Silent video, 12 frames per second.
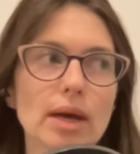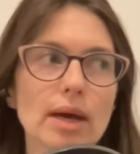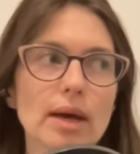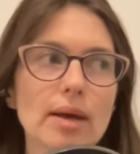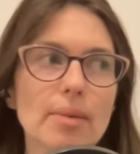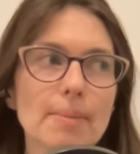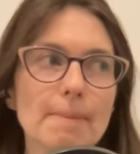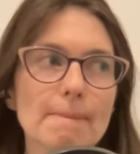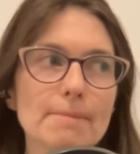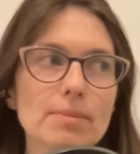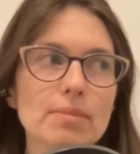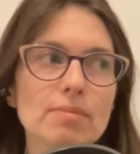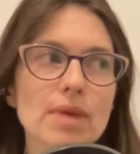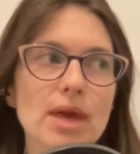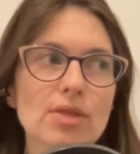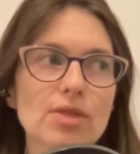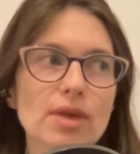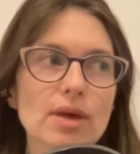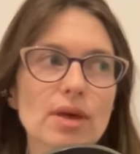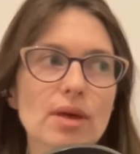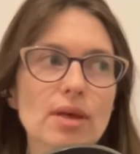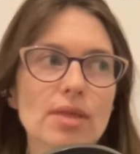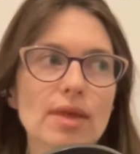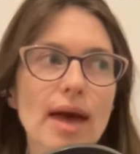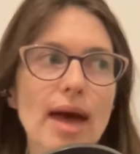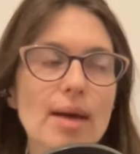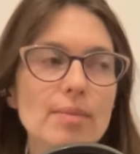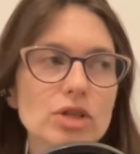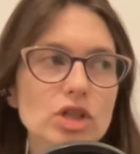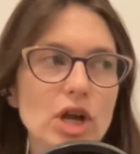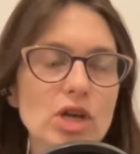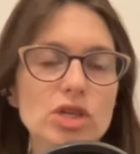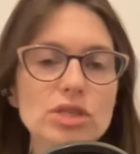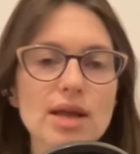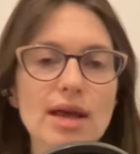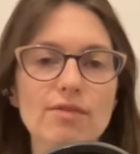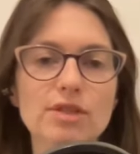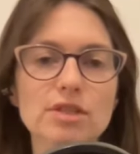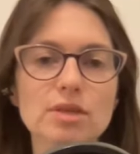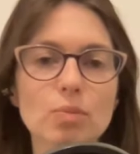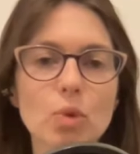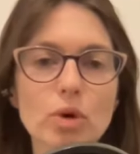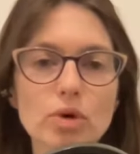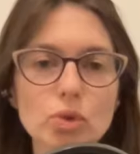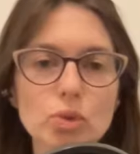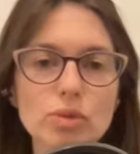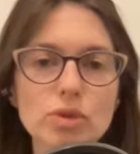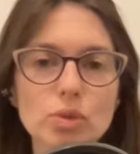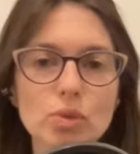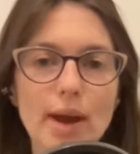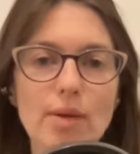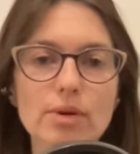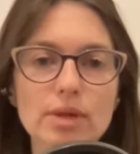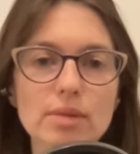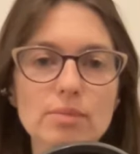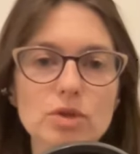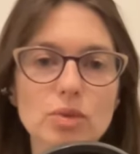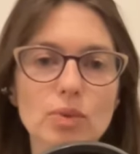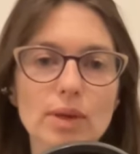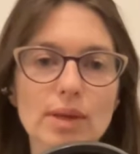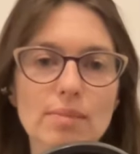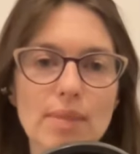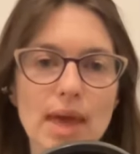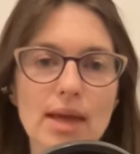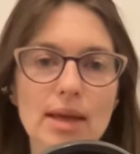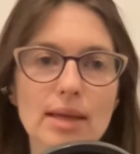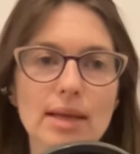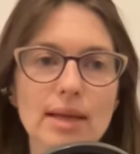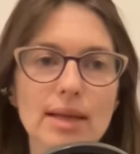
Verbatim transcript: um, make the the habit changes and have the support tools around them to really make